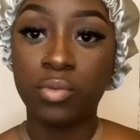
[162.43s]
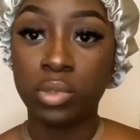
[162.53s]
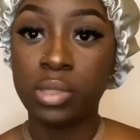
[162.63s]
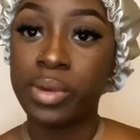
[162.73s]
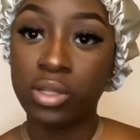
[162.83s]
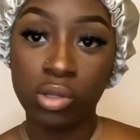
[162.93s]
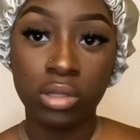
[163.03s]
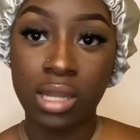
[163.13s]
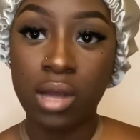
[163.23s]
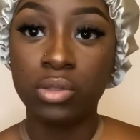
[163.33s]
will depend
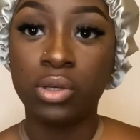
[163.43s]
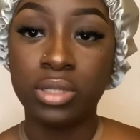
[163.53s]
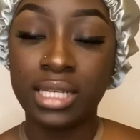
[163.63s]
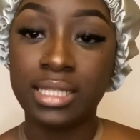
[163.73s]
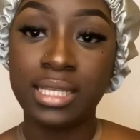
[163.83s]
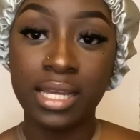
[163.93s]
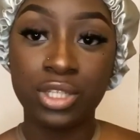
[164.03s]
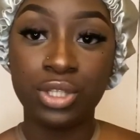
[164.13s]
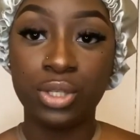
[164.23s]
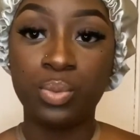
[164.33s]
on how long it will take to get
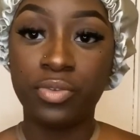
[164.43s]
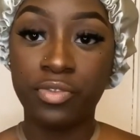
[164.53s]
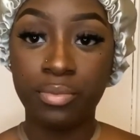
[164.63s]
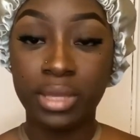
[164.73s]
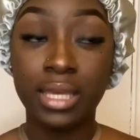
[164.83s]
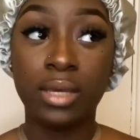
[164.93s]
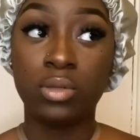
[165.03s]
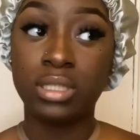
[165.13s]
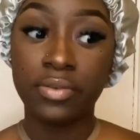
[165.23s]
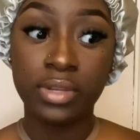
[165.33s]
to you. But for me, it
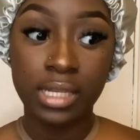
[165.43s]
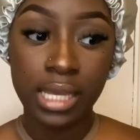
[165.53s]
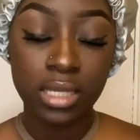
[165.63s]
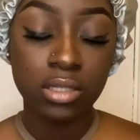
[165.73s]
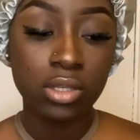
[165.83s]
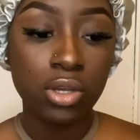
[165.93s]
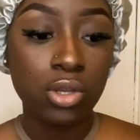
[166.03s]
was 7 days.